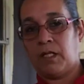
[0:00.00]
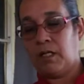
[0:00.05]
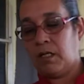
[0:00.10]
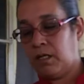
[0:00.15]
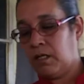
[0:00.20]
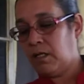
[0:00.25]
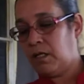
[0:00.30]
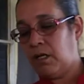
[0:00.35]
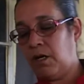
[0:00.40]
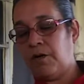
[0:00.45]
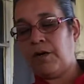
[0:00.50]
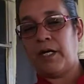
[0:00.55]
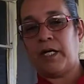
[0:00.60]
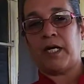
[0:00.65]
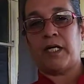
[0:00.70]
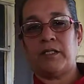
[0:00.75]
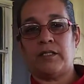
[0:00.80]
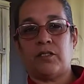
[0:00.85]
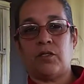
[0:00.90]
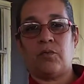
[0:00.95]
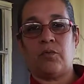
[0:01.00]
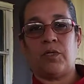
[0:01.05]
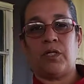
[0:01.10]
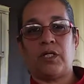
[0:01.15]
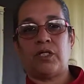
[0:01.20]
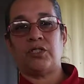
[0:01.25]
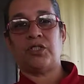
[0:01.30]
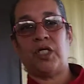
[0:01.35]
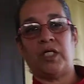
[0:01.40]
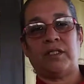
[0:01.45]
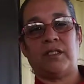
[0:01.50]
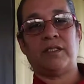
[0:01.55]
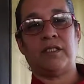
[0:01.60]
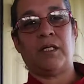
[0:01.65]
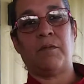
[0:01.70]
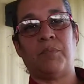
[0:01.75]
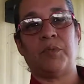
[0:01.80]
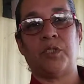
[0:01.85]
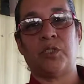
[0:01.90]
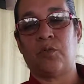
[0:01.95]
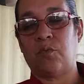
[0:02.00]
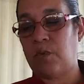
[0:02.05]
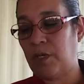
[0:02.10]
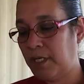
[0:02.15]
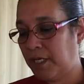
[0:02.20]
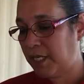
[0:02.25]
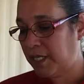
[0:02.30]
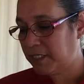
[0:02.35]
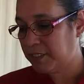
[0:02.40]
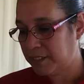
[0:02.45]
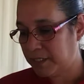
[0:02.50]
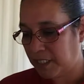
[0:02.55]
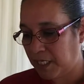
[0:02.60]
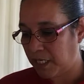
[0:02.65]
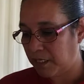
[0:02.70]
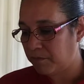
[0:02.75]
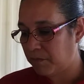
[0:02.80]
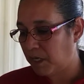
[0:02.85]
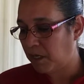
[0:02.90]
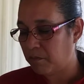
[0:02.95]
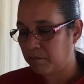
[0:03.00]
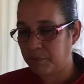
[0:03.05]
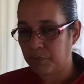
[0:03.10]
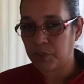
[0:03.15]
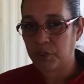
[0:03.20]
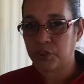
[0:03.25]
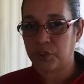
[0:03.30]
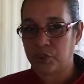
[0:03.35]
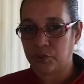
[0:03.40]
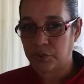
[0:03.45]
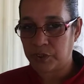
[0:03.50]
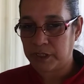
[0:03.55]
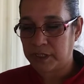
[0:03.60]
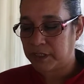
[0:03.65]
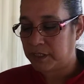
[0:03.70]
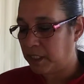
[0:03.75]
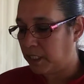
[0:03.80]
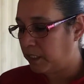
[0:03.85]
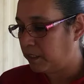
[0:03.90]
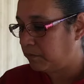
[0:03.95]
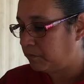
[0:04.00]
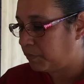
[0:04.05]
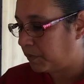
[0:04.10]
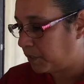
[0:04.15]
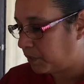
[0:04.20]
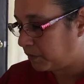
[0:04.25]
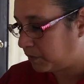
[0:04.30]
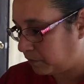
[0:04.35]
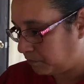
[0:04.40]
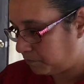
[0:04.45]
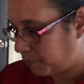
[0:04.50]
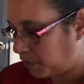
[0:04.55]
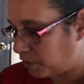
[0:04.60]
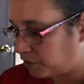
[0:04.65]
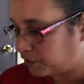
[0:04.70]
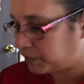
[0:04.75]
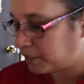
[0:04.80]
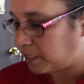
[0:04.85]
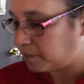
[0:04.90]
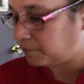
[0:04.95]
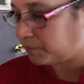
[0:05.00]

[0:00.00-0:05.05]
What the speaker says: Alright guys, so we're going to check the temperature one last time. I'm pretty sure it's done, but better safe than